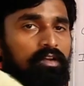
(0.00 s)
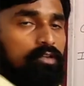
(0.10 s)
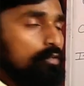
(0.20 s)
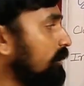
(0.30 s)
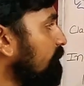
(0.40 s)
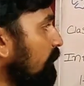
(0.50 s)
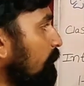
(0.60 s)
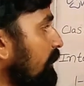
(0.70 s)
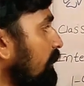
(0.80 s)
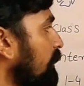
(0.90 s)
No, it will
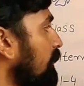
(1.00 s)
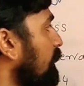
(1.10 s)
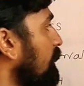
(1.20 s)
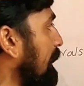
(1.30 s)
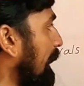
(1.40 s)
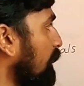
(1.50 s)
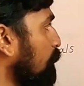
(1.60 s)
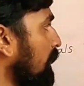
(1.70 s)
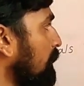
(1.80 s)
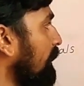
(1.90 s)
be di.
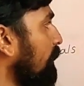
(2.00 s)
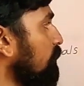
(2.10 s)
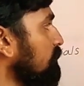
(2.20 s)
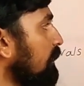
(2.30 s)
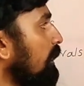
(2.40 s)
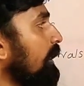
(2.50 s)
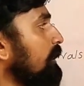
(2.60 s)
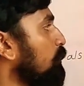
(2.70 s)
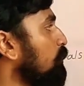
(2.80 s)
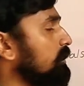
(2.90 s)
Why? Because a
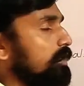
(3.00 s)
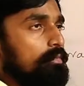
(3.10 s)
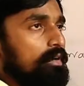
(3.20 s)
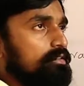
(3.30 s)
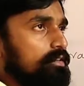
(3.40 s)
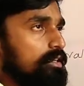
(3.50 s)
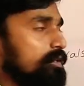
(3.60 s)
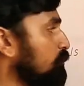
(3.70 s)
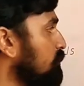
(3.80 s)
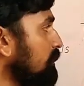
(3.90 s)
new term is
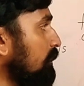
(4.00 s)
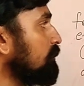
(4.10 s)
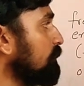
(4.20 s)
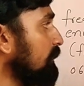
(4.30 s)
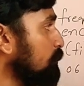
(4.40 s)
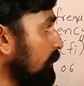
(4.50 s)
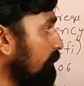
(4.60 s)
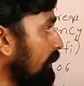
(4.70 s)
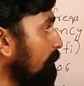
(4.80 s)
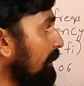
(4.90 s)
introduced here. So that's why
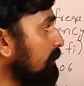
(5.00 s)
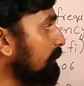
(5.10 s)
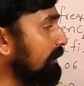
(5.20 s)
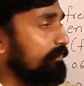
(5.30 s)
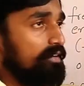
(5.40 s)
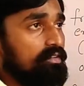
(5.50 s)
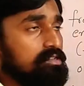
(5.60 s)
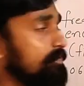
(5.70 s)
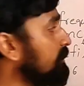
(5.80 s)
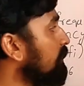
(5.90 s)
we are multiplying
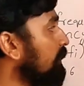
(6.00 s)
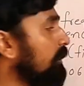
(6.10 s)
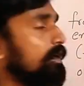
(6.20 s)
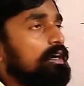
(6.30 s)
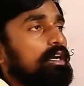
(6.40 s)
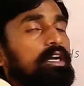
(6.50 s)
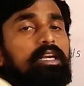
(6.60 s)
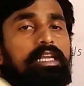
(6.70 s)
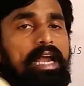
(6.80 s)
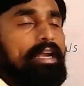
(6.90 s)
frequency with
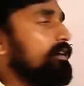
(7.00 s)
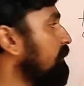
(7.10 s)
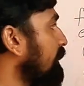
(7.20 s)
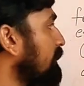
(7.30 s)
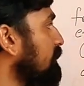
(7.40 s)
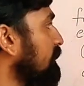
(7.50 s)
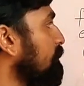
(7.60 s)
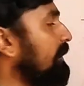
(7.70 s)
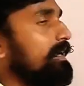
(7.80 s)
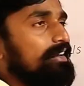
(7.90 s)
di. Di is nothing
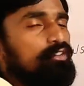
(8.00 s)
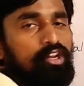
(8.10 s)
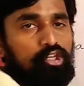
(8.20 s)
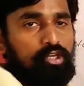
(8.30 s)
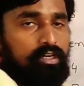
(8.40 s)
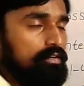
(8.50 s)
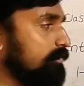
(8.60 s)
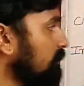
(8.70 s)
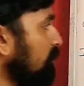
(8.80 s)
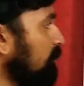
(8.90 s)
but deviation.
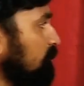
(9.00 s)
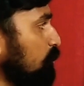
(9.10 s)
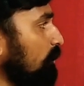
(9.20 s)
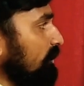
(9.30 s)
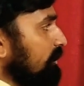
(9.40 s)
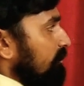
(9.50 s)
So what is the